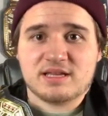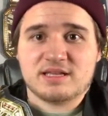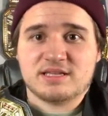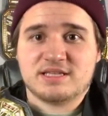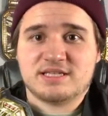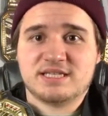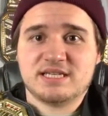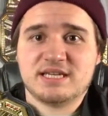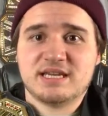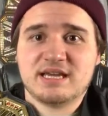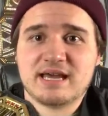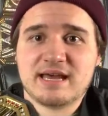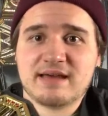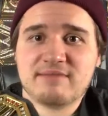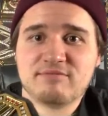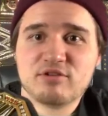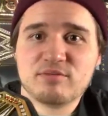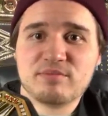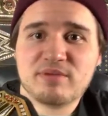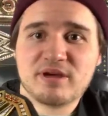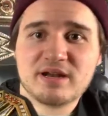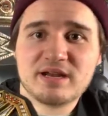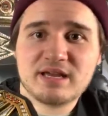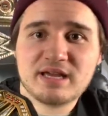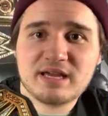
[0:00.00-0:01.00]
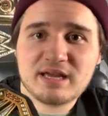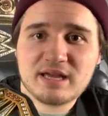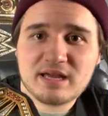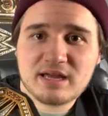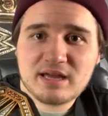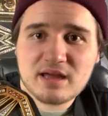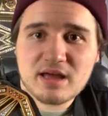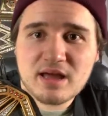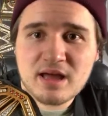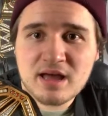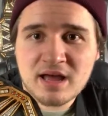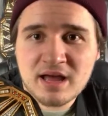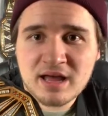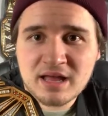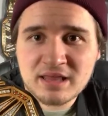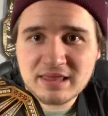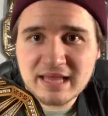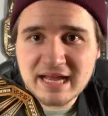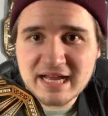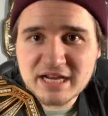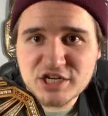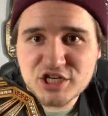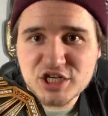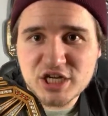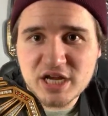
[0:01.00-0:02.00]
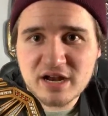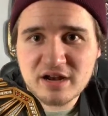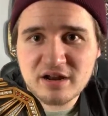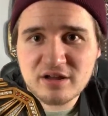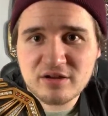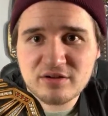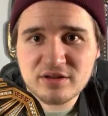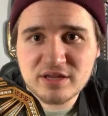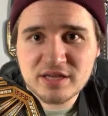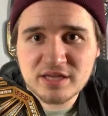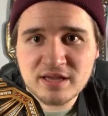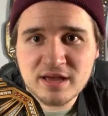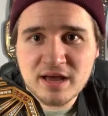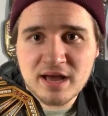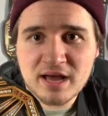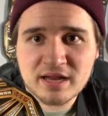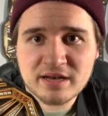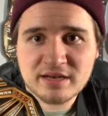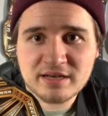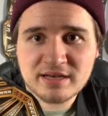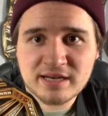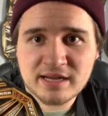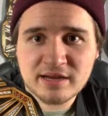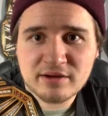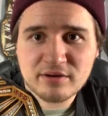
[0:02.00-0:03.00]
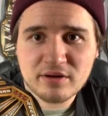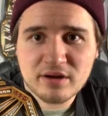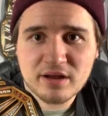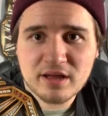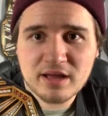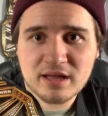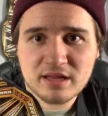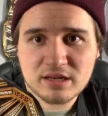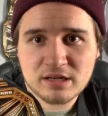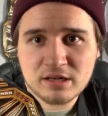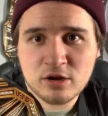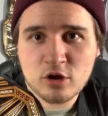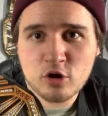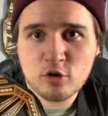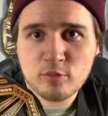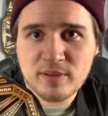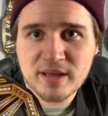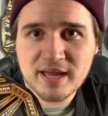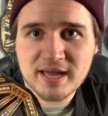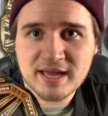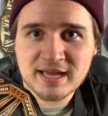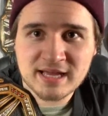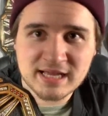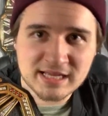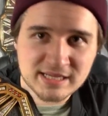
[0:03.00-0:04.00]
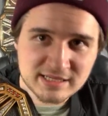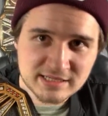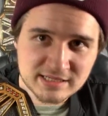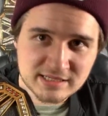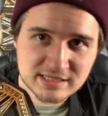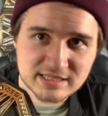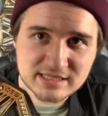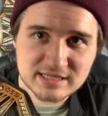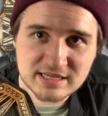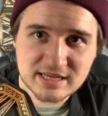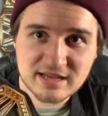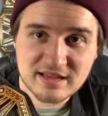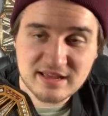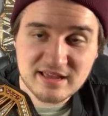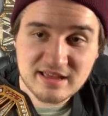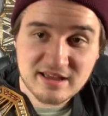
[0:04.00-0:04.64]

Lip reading: See you, everybody. Last shout out, Yadira Lopez.